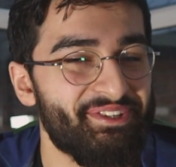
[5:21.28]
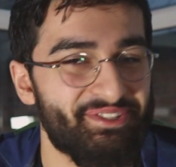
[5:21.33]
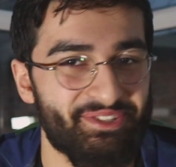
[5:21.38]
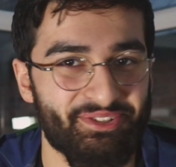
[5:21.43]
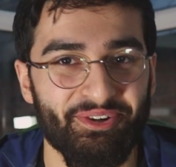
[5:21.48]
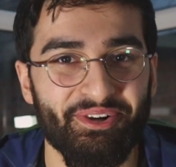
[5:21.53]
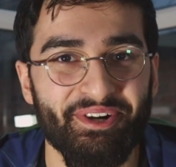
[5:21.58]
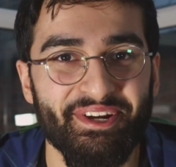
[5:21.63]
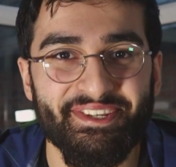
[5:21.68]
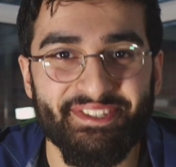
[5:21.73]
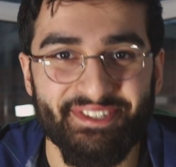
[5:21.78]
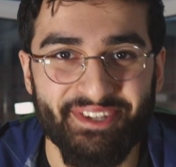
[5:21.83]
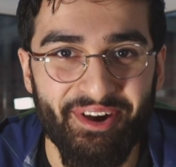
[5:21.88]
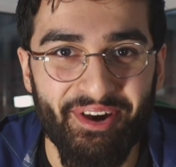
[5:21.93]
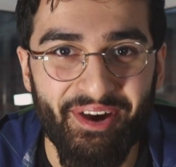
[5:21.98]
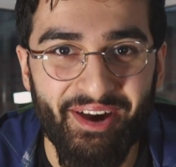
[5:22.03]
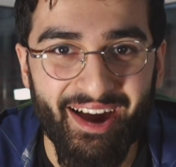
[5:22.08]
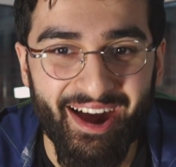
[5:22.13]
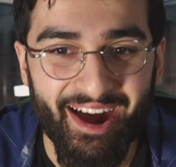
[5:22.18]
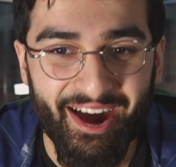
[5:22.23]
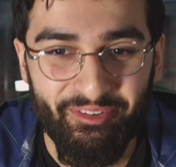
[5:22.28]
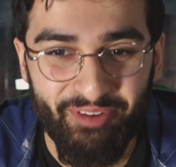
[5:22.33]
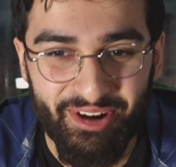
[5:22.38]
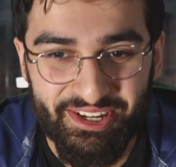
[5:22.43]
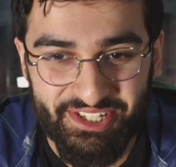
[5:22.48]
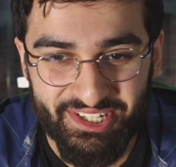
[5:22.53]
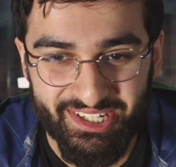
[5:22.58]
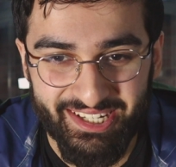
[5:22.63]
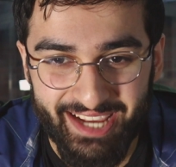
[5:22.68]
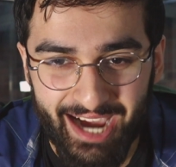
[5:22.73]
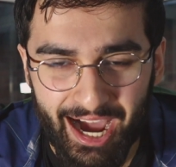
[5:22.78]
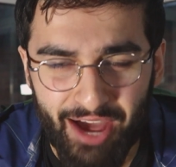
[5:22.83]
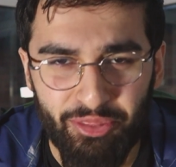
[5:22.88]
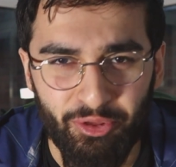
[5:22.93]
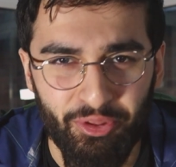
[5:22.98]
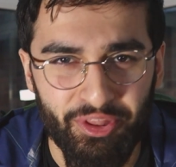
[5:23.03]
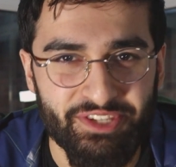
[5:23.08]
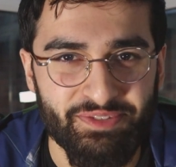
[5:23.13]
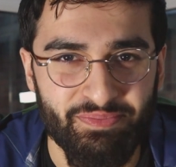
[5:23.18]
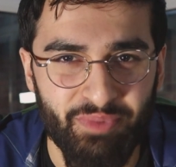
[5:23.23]
story, so originally I
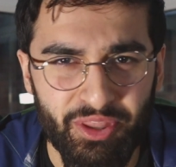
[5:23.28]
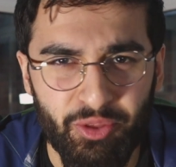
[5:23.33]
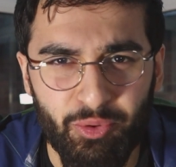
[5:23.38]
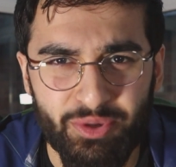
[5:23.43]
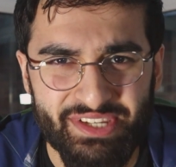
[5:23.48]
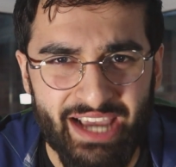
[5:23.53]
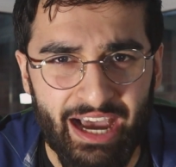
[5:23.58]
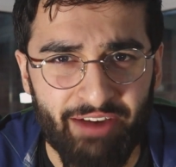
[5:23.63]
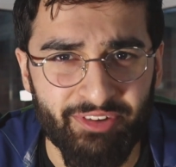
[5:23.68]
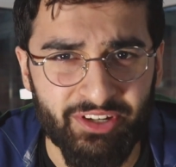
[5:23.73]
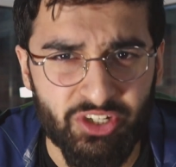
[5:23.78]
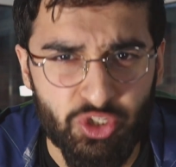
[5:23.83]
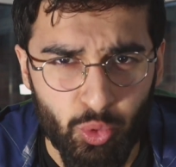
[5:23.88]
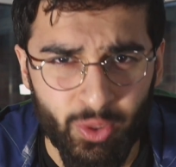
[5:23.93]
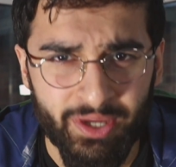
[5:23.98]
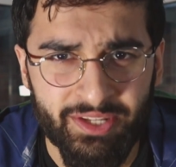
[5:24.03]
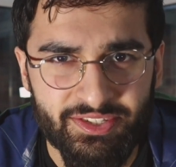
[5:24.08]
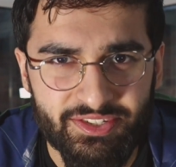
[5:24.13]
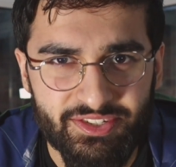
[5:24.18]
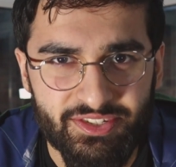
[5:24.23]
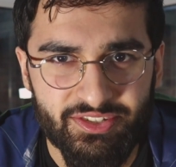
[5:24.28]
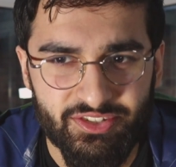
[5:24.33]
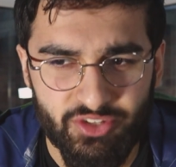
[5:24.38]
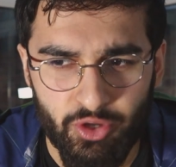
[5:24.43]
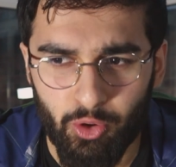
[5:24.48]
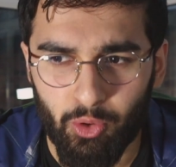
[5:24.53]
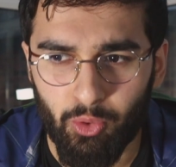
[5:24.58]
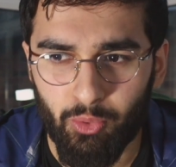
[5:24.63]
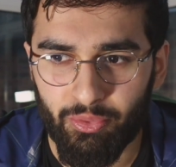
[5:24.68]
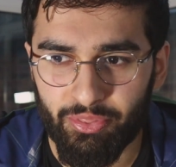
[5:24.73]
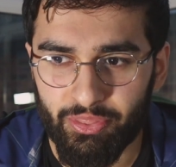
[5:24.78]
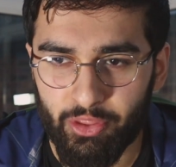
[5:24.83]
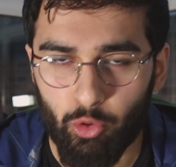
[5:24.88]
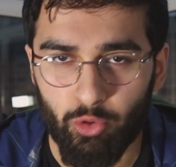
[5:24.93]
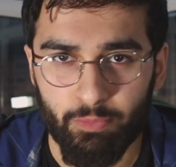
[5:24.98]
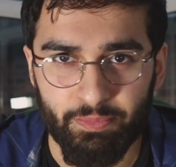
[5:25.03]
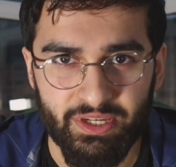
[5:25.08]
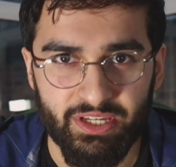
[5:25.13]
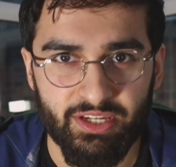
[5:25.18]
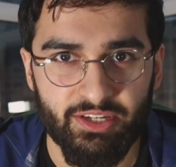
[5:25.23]
thought this mother was having twins, so there
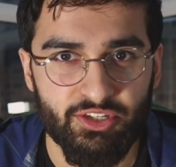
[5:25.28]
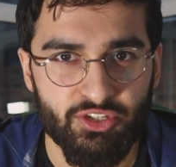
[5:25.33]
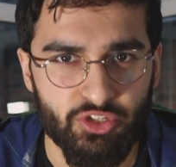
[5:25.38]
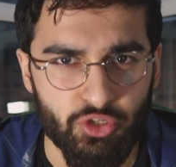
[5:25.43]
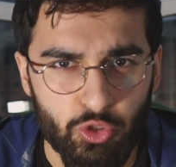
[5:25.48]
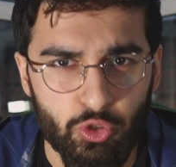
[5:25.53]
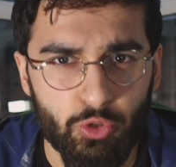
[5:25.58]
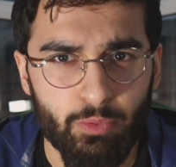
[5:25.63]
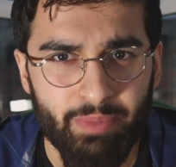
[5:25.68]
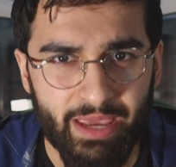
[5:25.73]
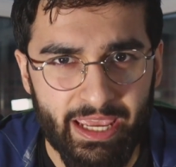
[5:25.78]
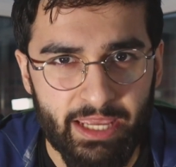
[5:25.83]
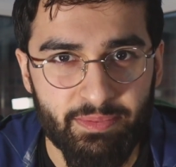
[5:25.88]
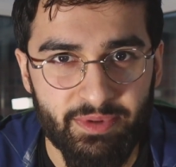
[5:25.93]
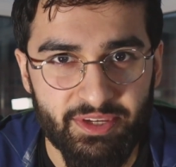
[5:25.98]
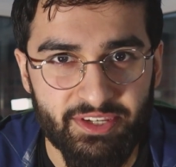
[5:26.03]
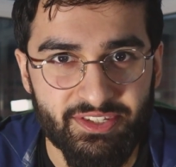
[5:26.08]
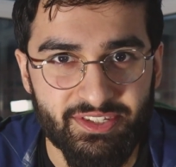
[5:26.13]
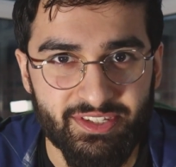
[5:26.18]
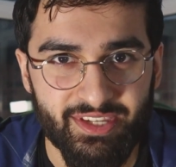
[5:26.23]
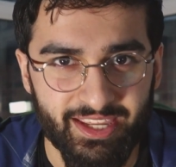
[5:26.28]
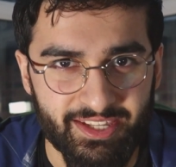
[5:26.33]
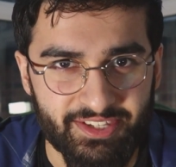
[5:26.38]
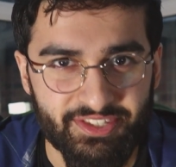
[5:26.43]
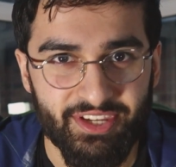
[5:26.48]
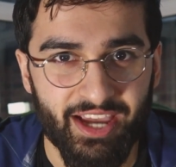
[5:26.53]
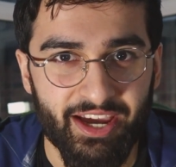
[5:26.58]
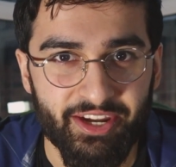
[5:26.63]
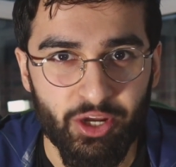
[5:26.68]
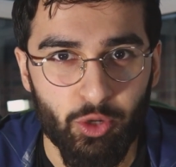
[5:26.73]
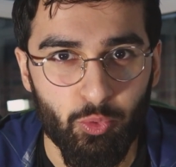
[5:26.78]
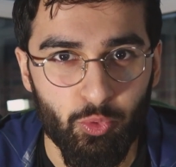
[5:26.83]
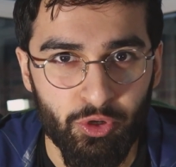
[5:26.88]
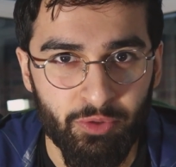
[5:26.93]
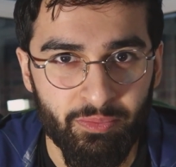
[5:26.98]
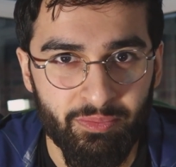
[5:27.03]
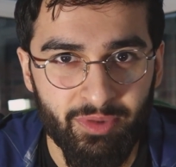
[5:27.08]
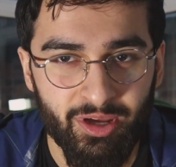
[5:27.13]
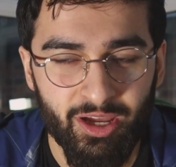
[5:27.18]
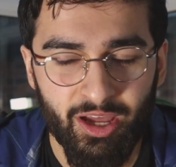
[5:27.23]
would be 2 babies inside her
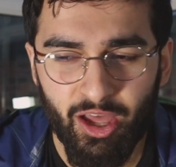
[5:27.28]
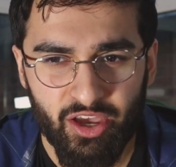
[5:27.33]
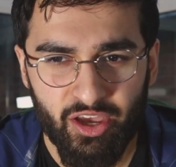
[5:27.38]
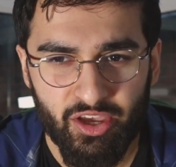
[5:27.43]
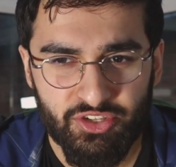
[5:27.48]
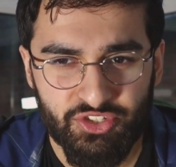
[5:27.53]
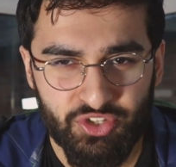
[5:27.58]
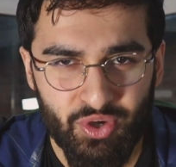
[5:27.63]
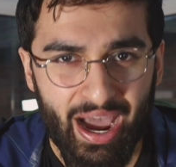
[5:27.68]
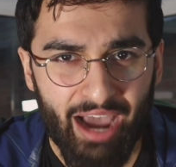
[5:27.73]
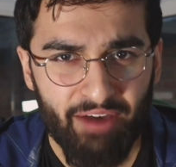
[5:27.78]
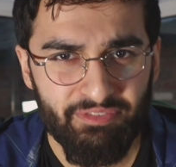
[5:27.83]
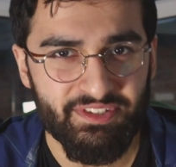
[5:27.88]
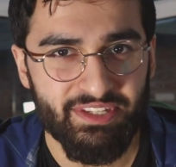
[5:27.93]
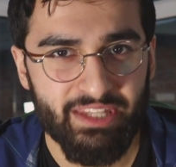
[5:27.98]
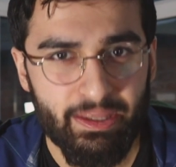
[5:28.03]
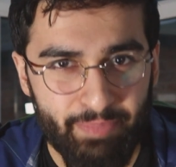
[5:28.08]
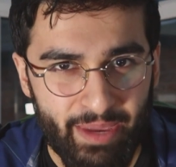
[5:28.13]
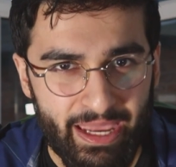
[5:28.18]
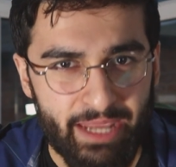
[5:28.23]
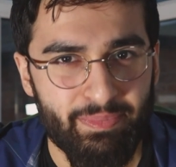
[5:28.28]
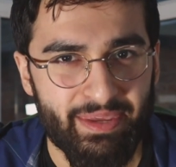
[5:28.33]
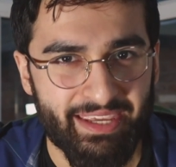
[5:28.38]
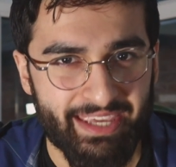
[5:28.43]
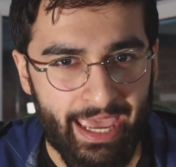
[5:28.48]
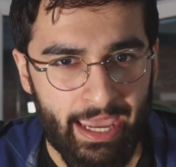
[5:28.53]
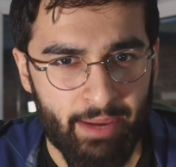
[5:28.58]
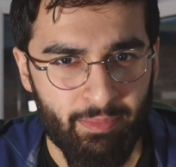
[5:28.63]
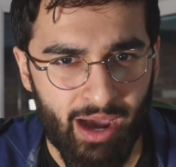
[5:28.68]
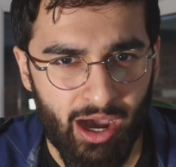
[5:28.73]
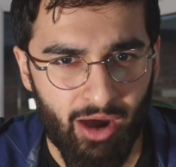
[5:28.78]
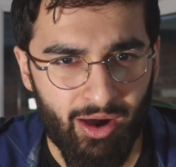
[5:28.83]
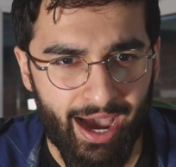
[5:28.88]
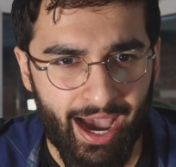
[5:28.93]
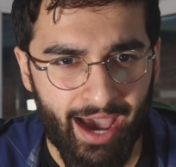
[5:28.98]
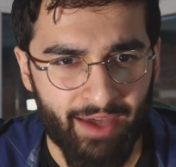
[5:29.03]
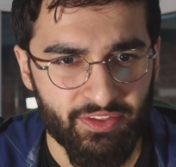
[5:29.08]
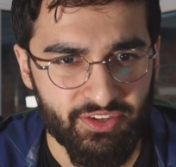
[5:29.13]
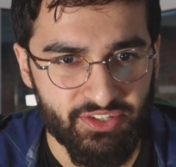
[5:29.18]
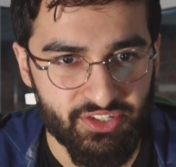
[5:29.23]
womb. So after the baby came out
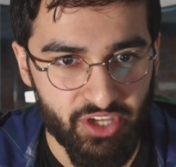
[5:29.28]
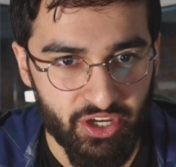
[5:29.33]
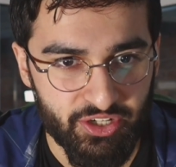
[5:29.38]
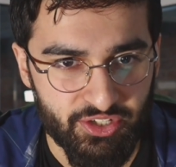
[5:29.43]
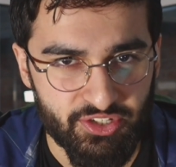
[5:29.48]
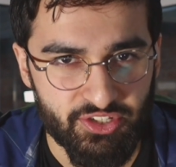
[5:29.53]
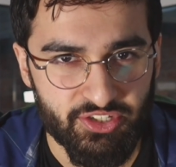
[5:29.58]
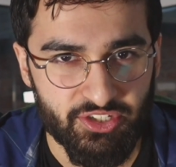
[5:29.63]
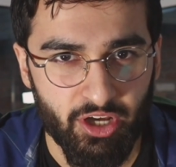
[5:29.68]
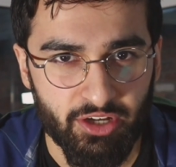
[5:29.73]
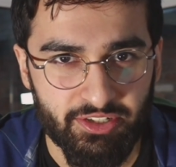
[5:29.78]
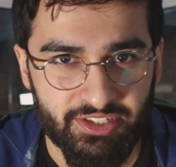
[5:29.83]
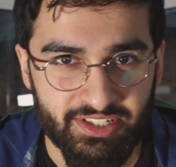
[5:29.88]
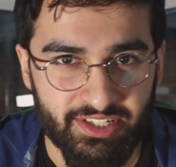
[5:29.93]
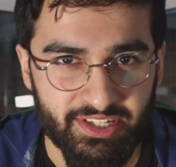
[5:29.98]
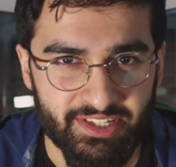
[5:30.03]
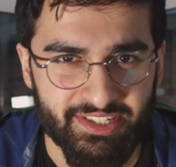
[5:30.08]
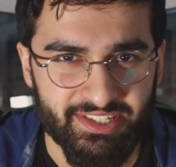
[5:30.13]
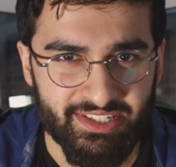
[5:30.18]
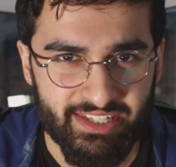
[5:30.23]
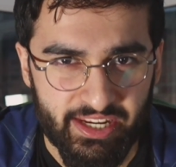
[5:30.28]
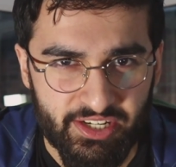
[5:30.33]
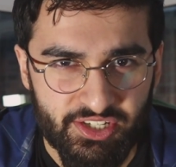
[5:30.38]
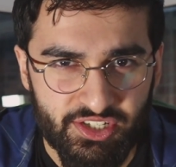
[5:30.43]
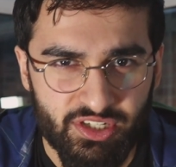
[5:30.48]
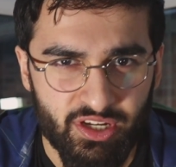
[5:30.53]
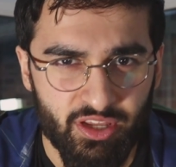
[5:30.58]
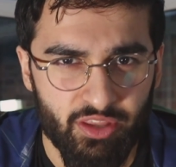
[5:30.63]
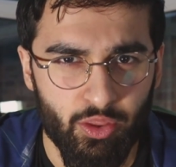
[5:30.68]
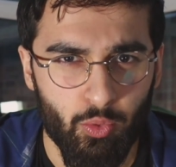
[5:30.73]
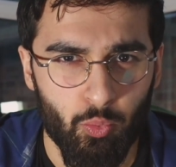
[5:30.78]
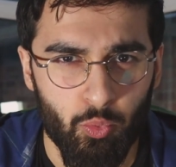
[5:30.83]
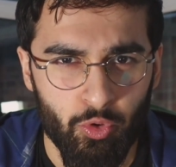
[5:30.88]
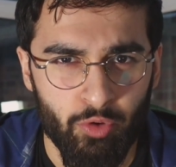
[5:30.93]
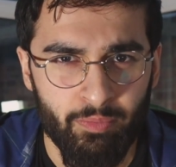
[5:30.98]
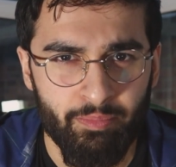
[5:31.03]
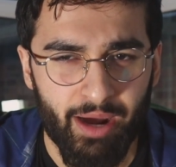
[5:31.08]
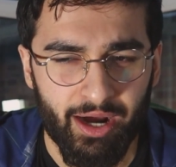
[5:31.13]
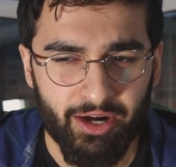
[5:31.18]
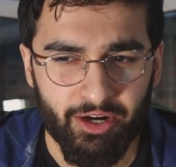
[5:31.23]
and the surgeon started to stitch the
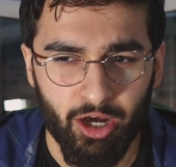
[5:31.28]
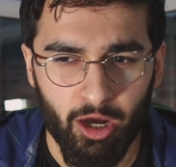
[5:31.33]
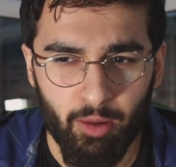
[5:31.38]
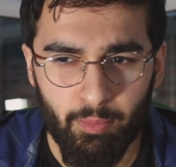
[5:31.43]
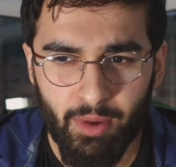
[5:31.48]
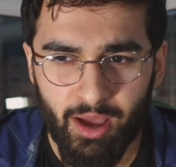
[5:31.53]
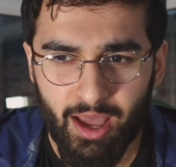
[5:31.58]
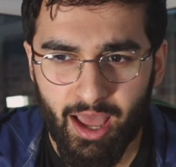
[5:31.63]
womb back up,